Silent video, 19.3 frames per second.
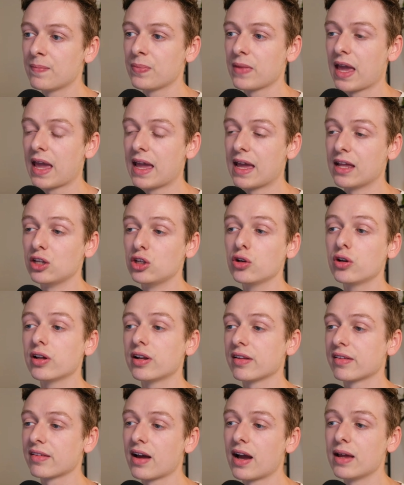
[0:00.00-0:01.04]
and you could
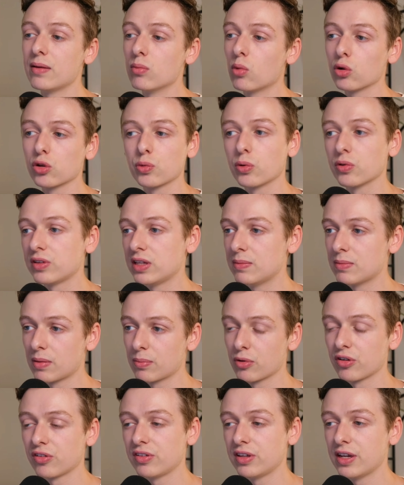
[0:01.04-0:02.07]
assign multiple team
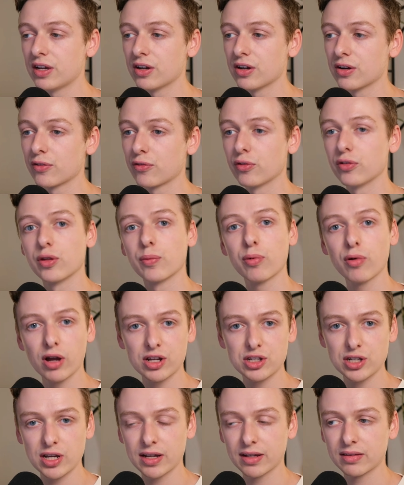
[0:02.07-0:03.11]
members here for the
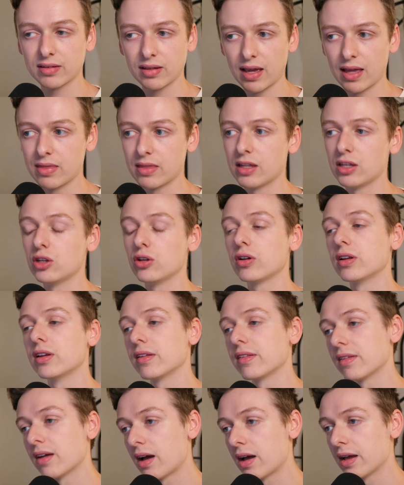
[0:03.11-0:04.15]
project, and then you could
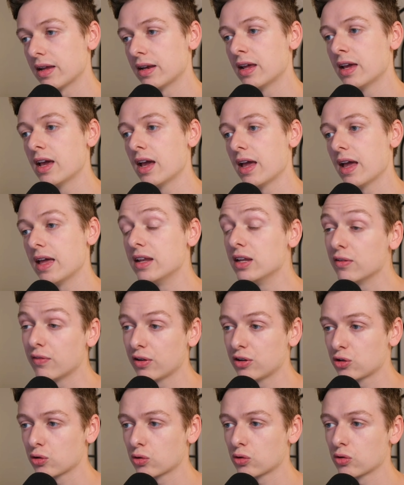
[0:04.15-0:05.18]
assign
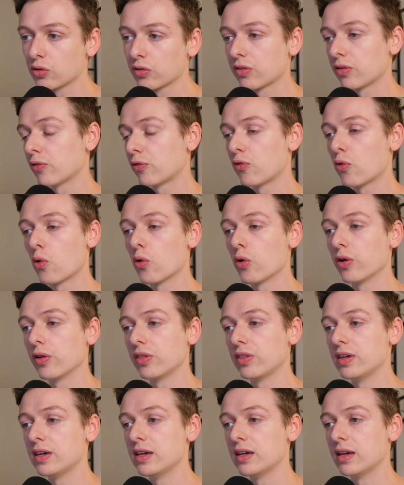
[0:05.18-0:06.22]
individuals for
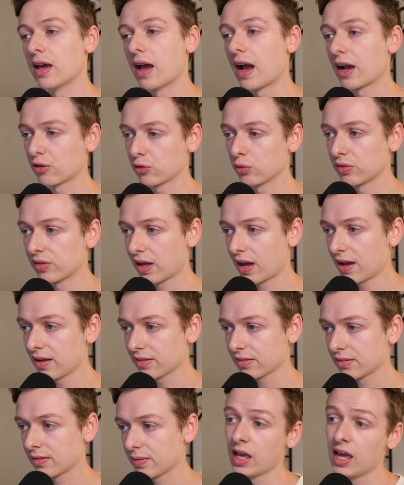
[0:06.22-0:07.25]
the actual
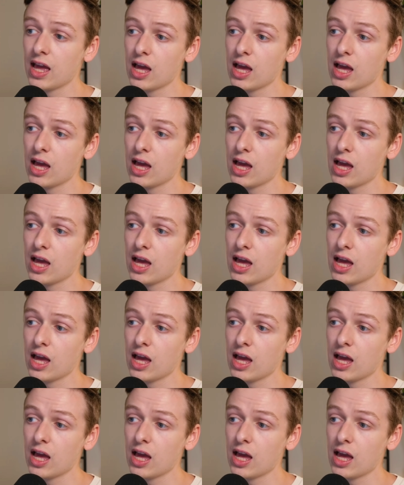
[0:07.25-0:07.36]
tasks.